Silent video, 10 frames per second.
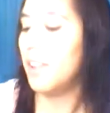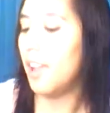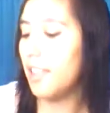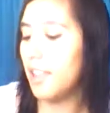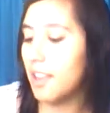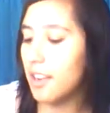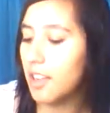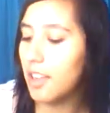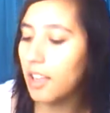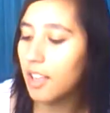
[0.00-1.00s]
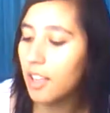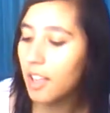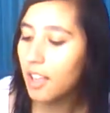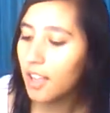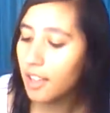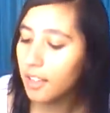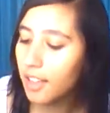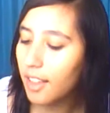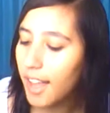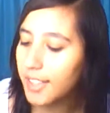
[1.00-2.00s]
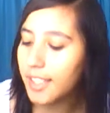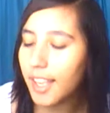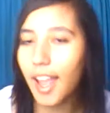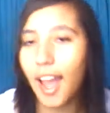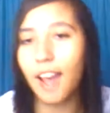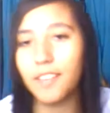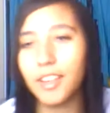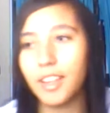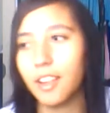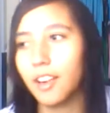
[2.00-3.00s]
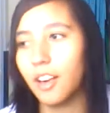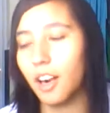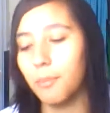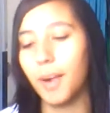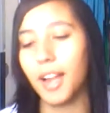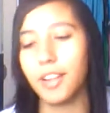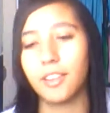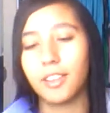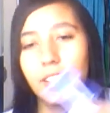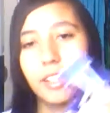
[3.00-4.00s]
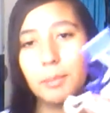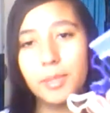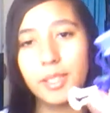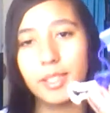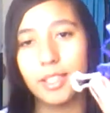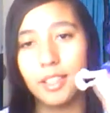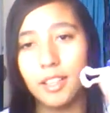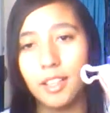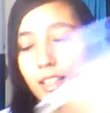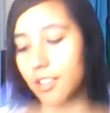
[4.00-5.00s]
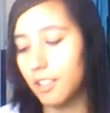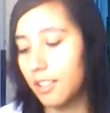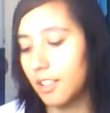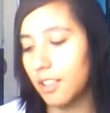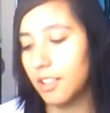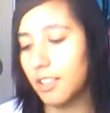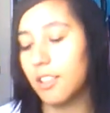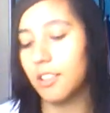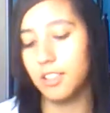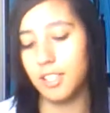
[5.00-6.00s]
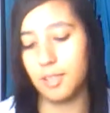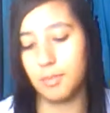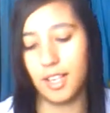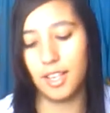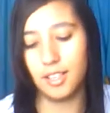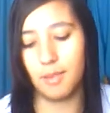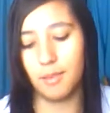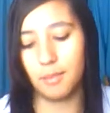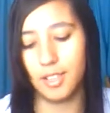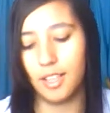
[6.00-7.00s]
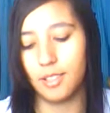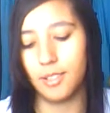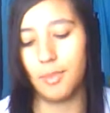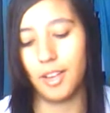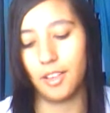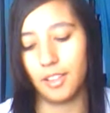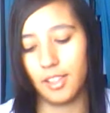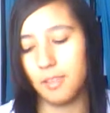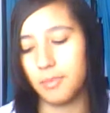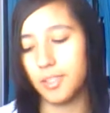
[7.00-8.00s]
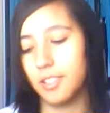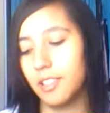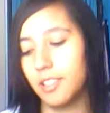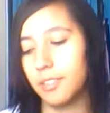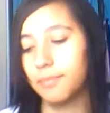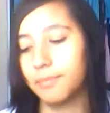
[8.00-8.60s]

And then the last thing I have in here are binder clips. Just because I'm obsessed with binder clips.